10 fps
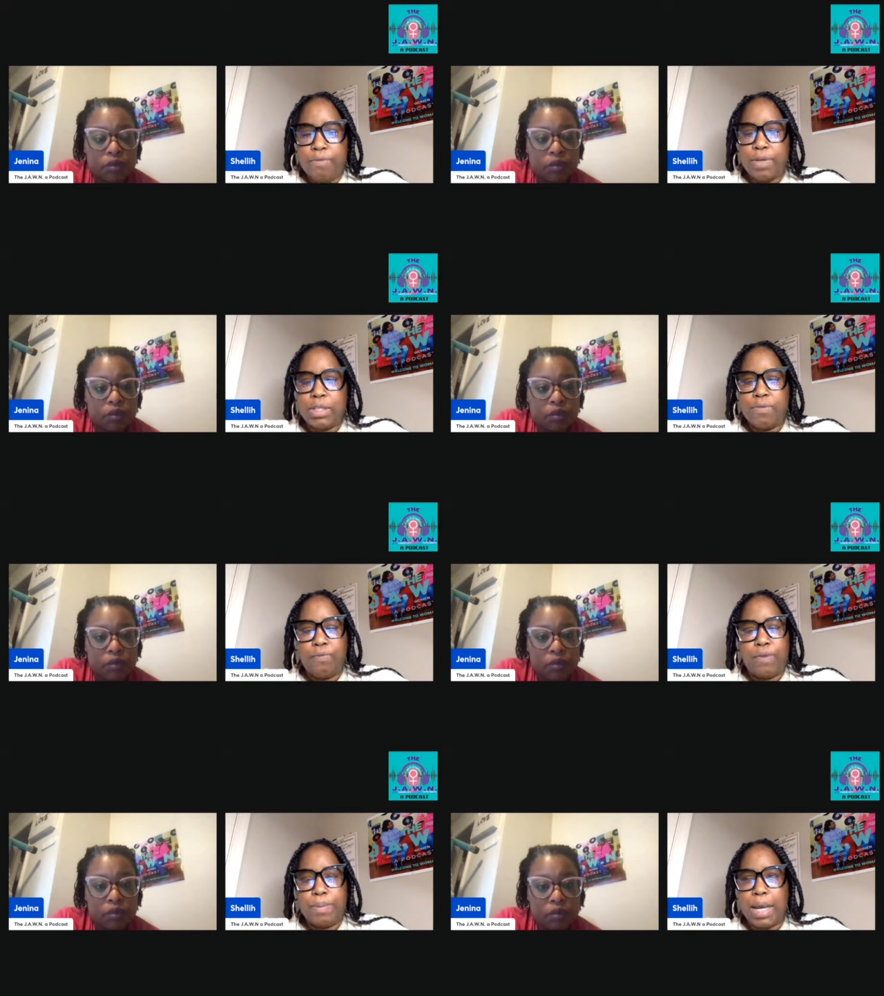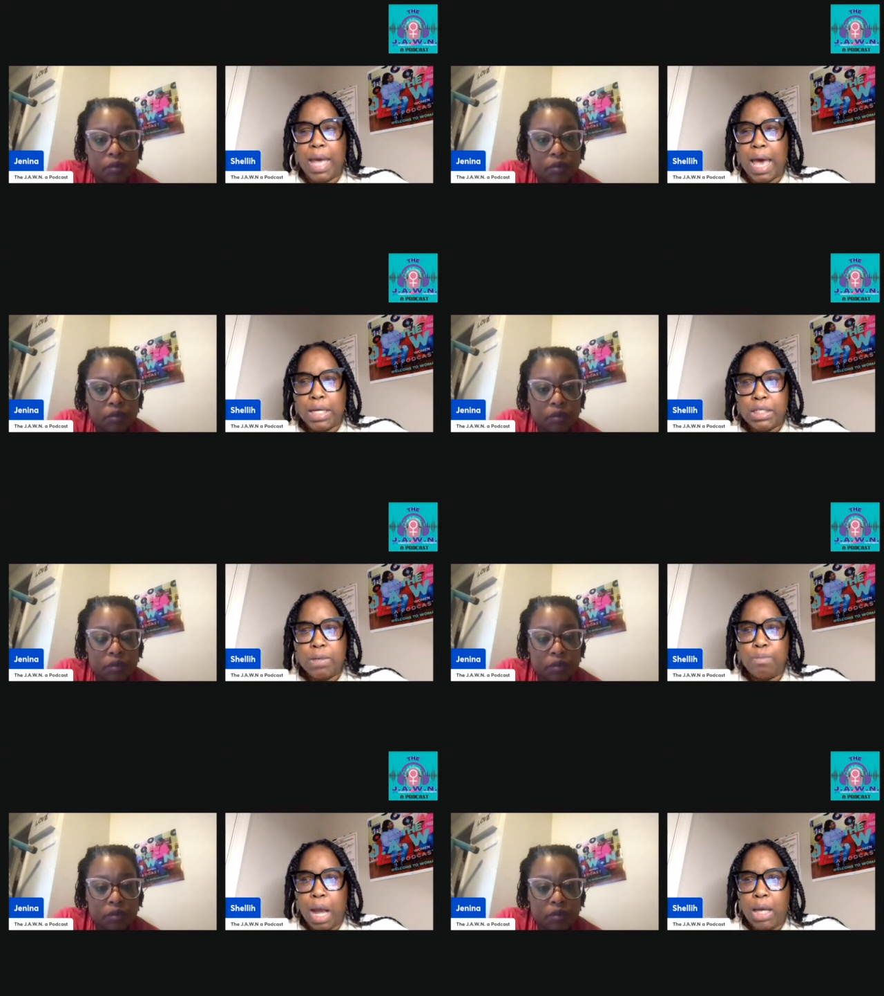Speaker 1: if it's feminine
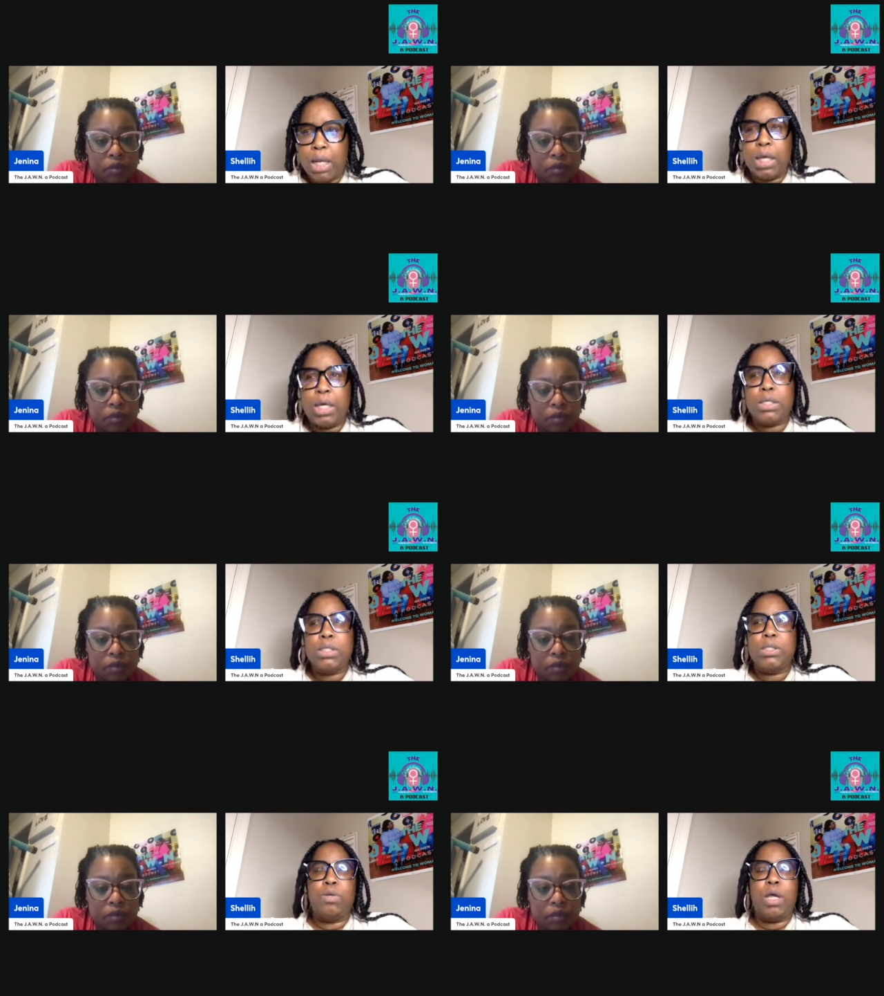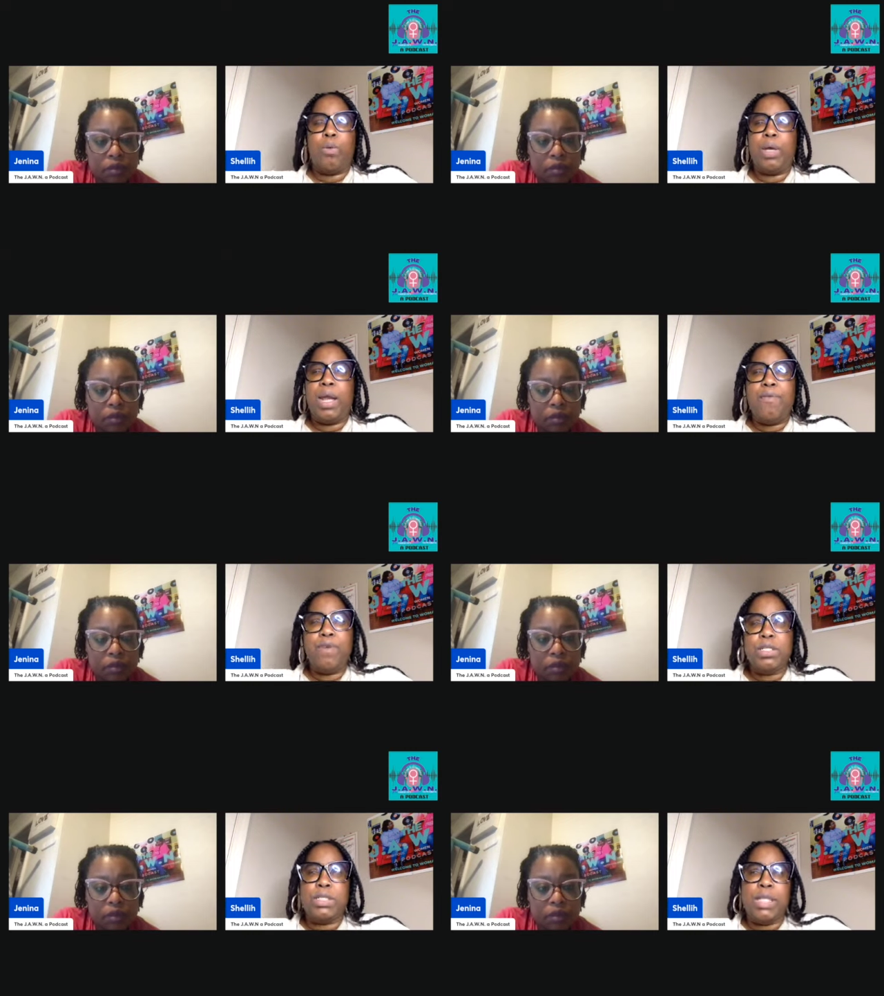hygiene products, you know,
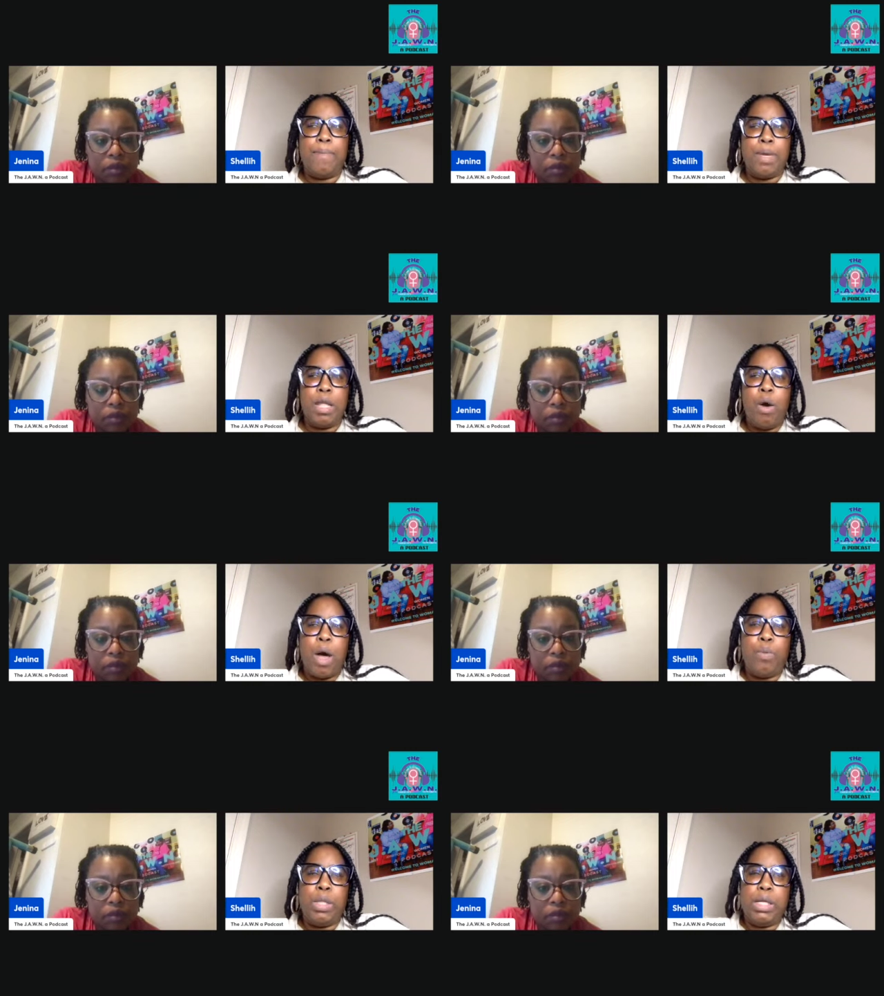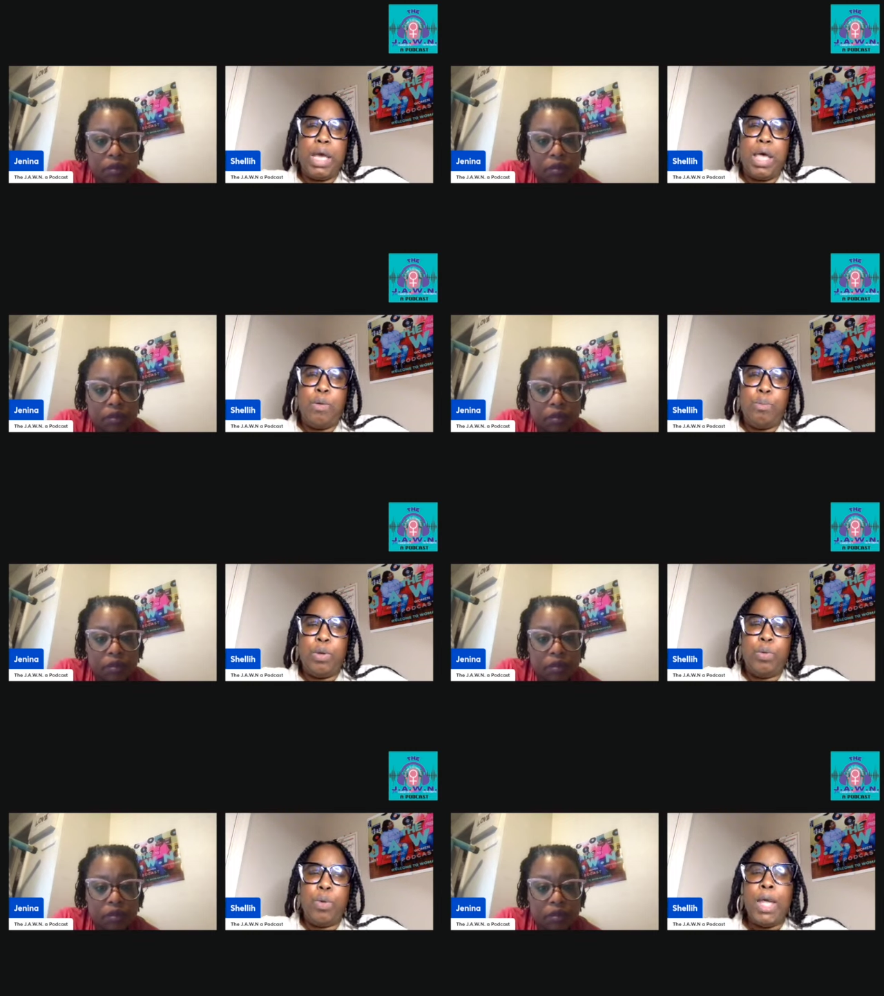whatever, just let me know. I'm willing to help
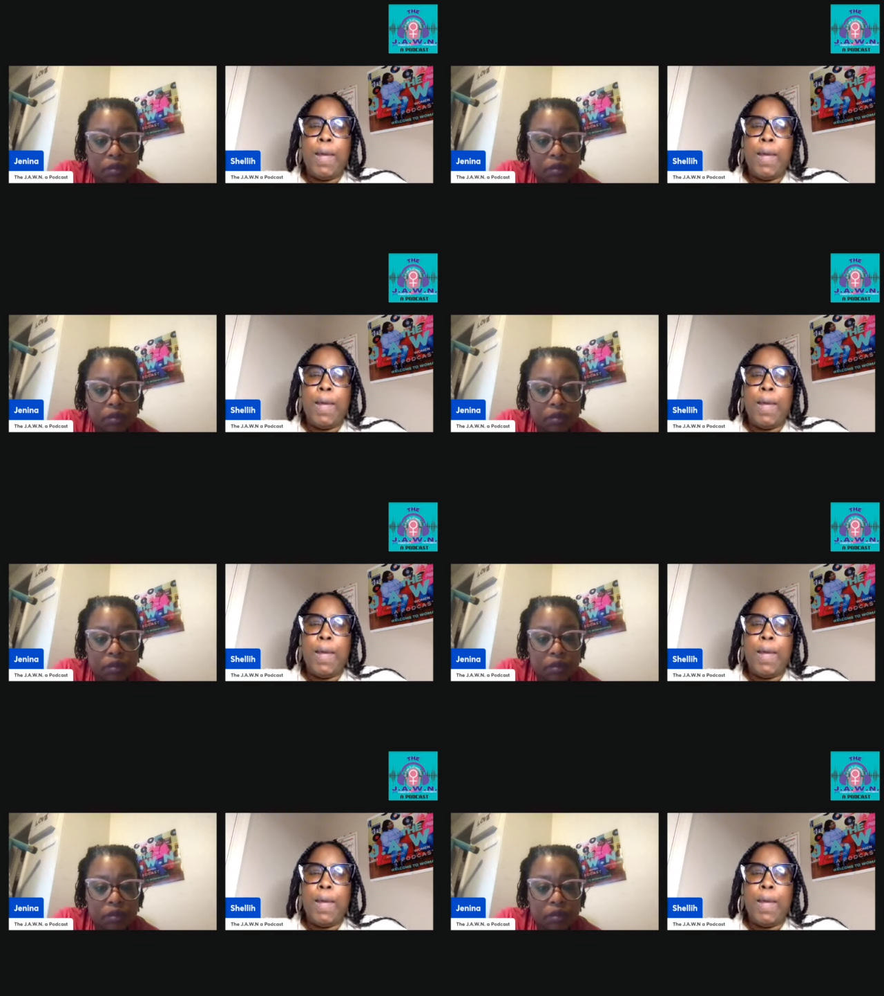you.